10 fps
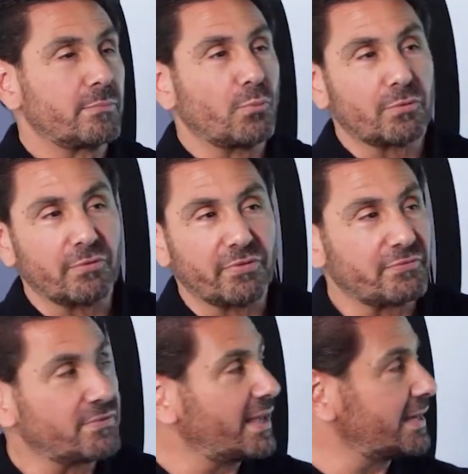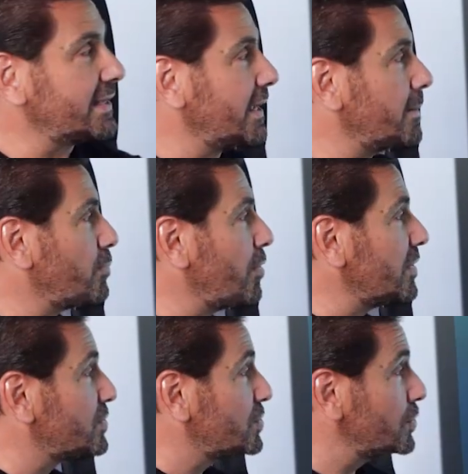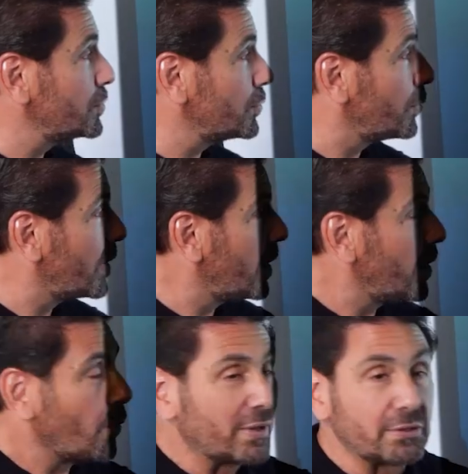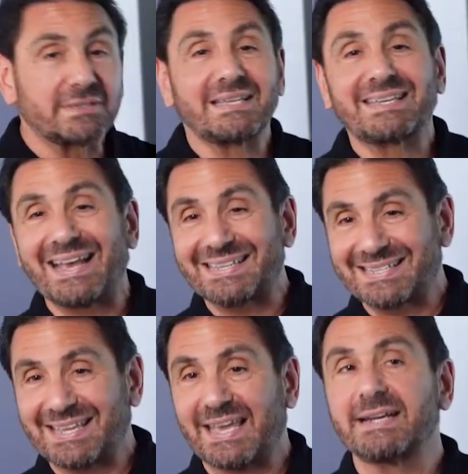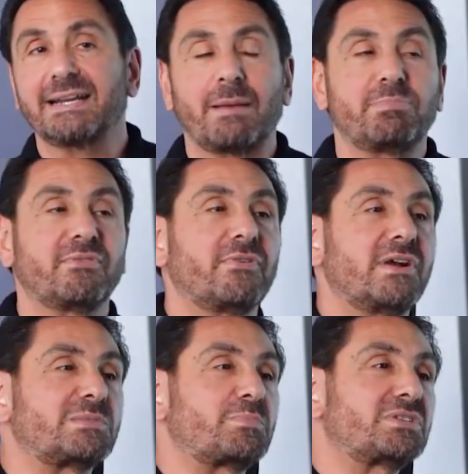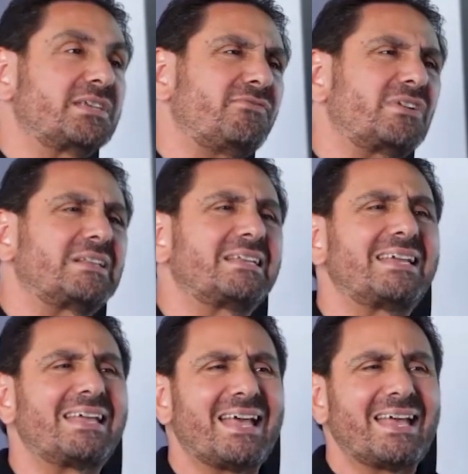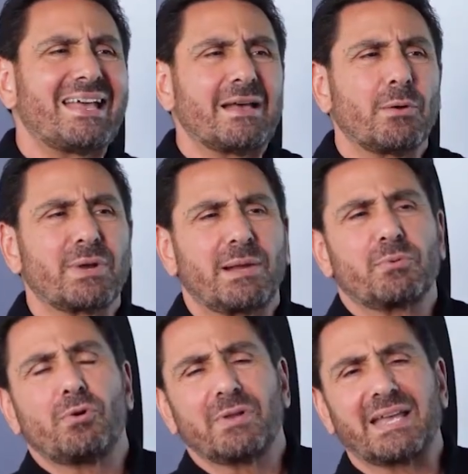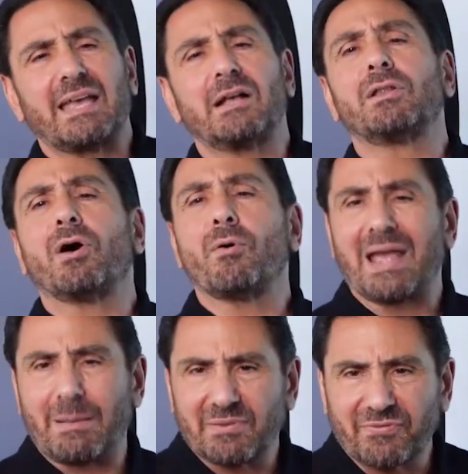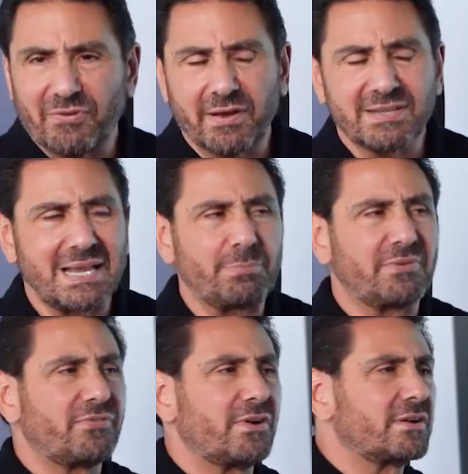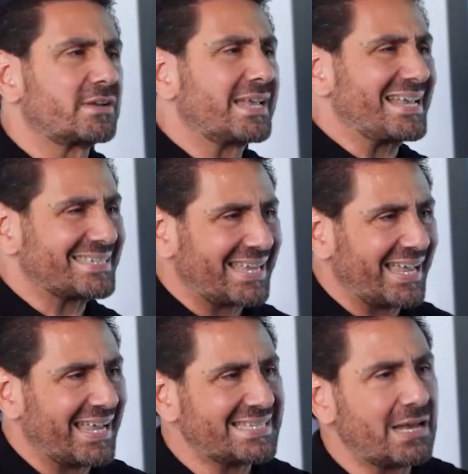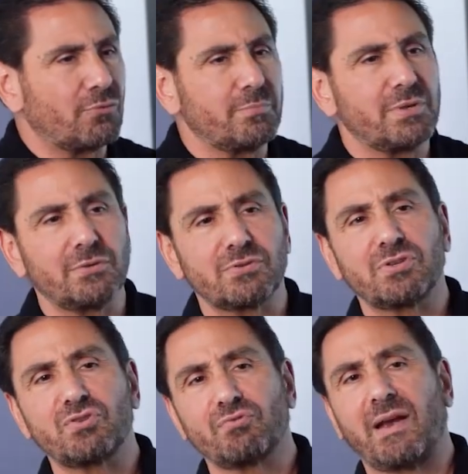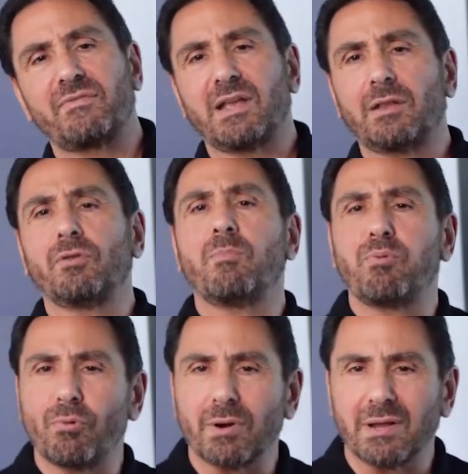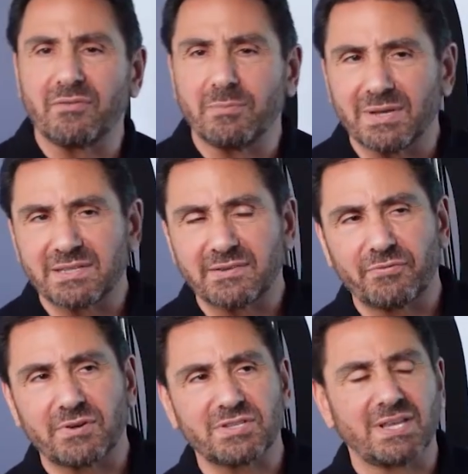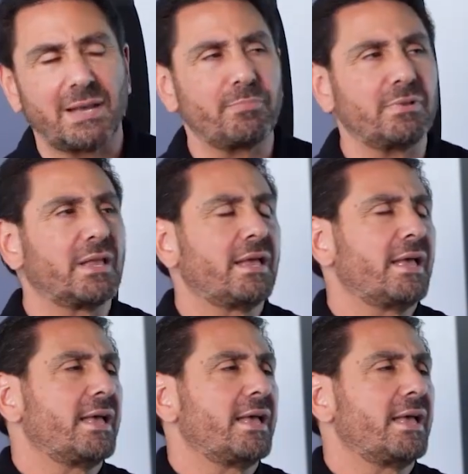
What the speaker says: Won't go through that again. Part 2, we looked at cascaded amplifiers, specifically what I'm calling LO amplifiers, amplifier cascades that would be used to drive the LO port of a mixer, for example.